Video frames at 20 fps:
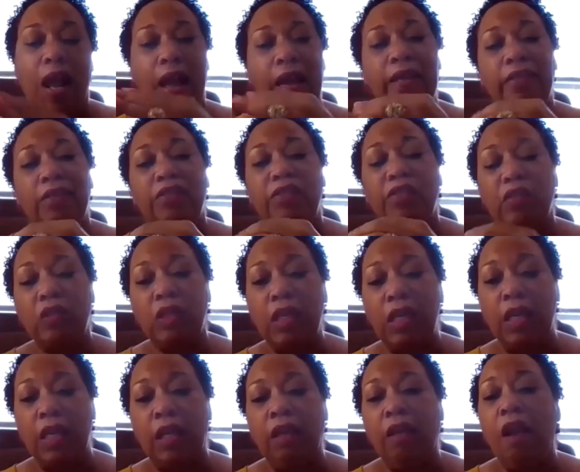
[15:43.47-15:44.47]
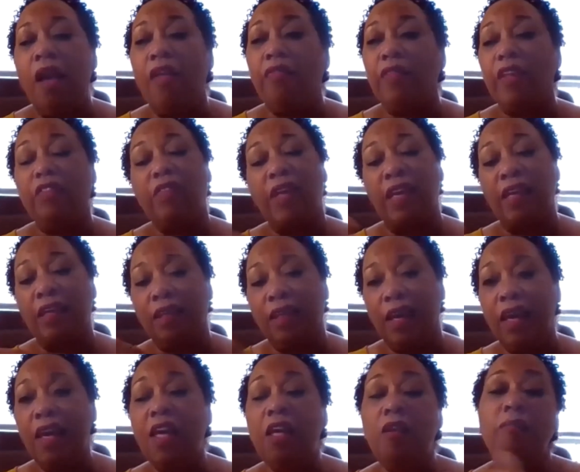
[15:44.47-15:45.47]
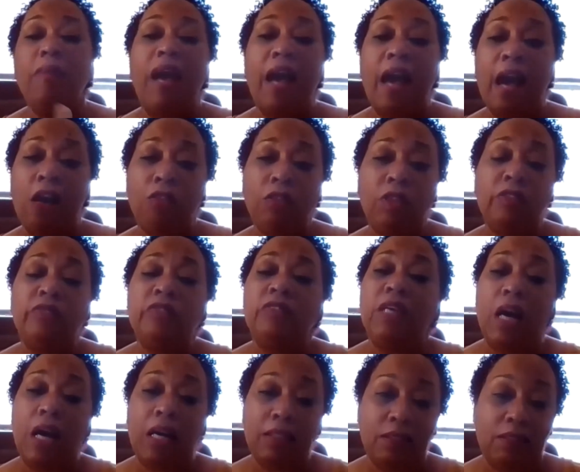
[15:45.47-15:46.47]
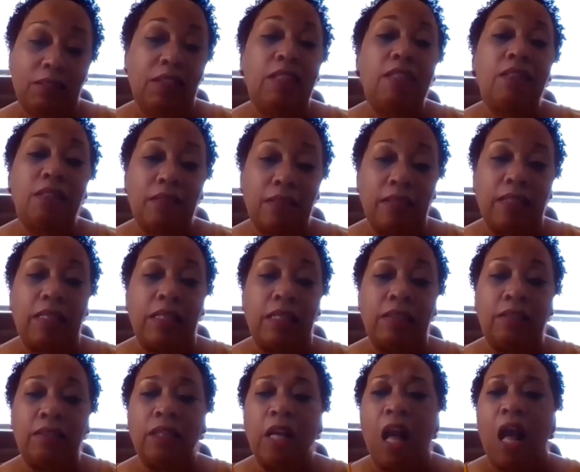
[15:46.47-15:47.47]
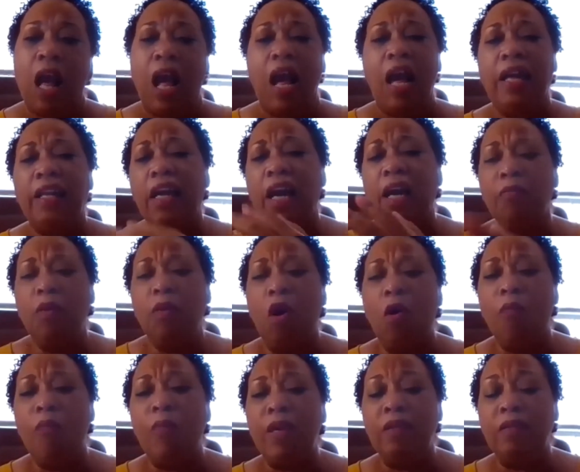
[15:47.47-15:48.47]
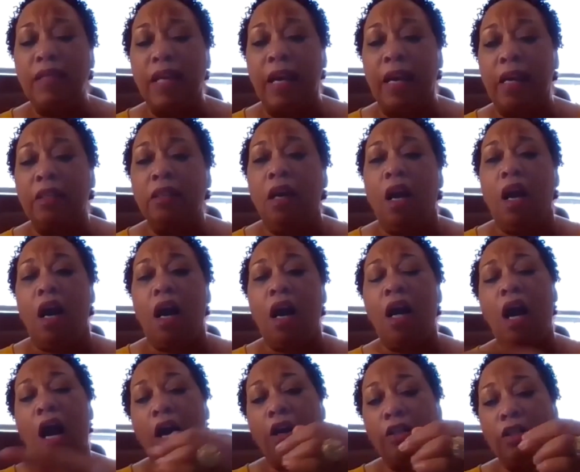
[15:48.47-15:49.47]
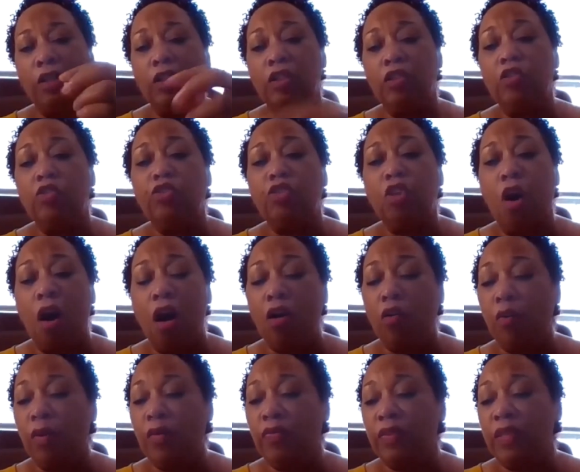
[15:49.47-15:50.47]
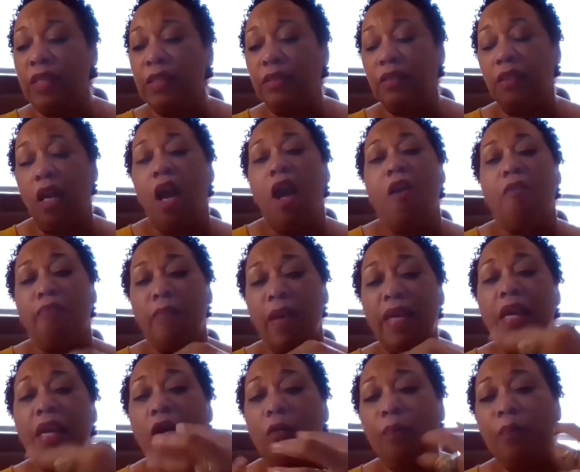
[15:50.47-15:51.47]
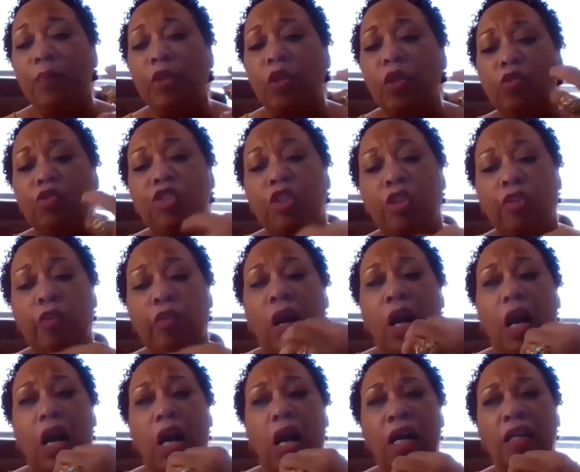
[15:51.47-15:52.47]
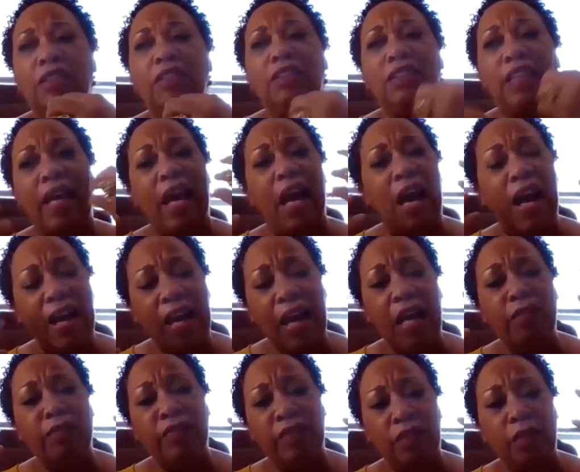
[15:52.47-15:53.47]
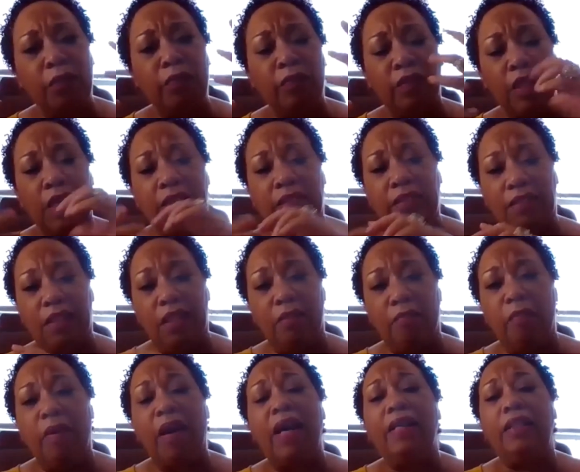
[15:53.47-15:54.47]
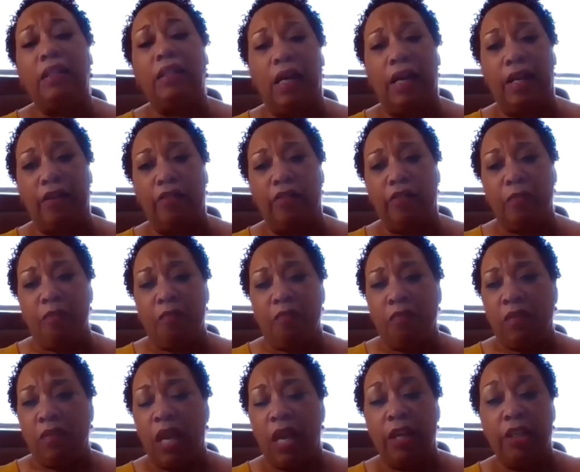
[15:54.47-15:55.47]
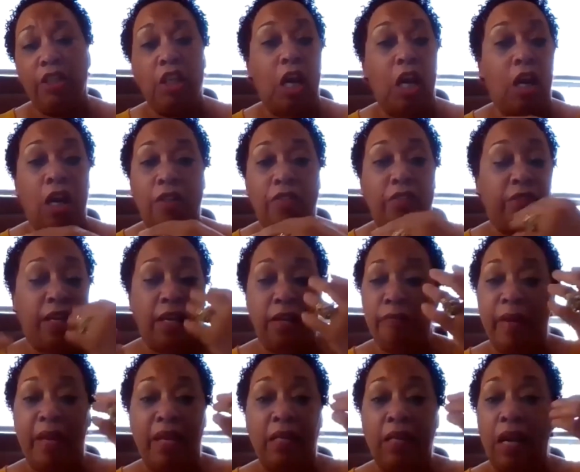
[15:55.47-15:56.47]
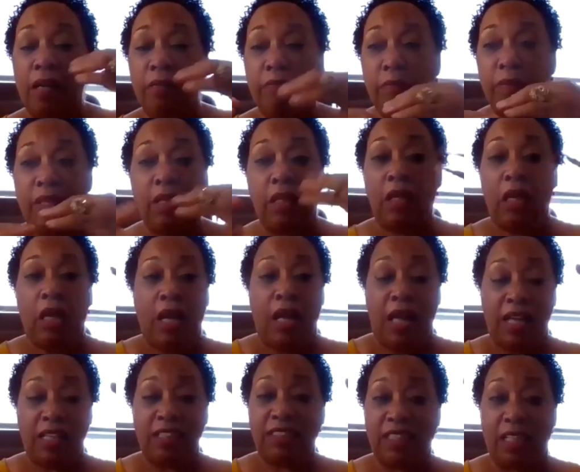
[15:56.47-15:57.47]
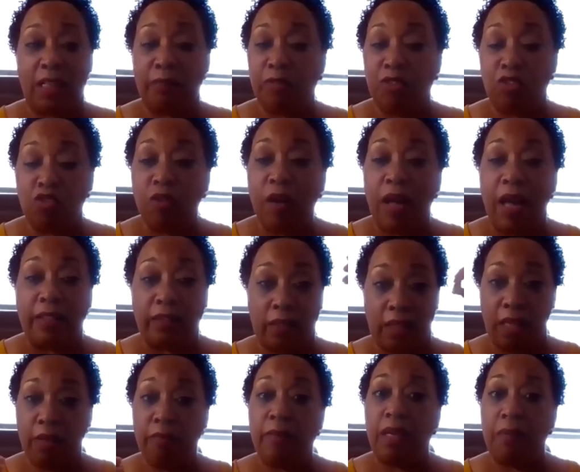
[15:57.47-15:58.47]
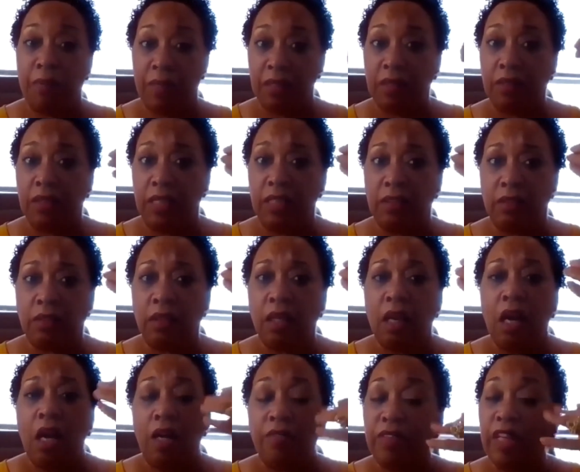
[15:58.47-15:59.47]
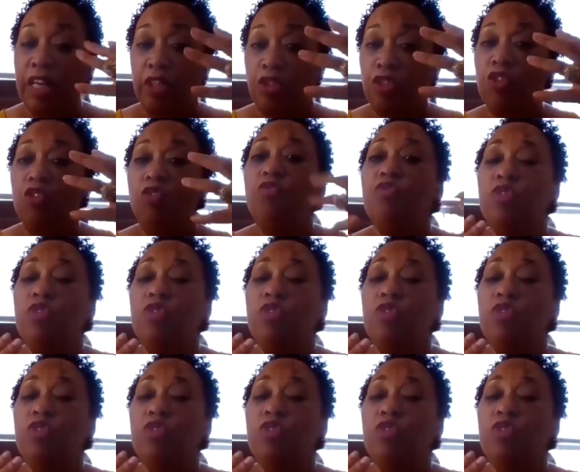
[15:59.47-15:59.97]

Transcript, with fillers: and see that they came out of toxic things. And I'm hoping that uh, our little talk with this may help you to uh, say, I have some things in my life. And uh, they may not be as abstract, they may be things that you